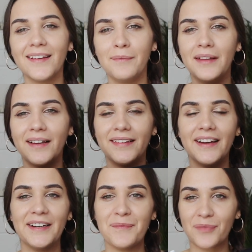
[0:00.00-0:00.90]

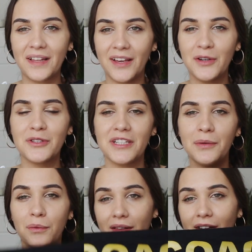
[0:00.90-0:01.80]
the
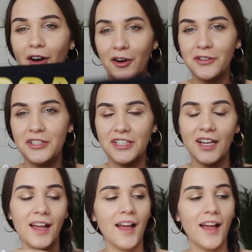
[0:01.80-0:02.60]
hoodie with the coach,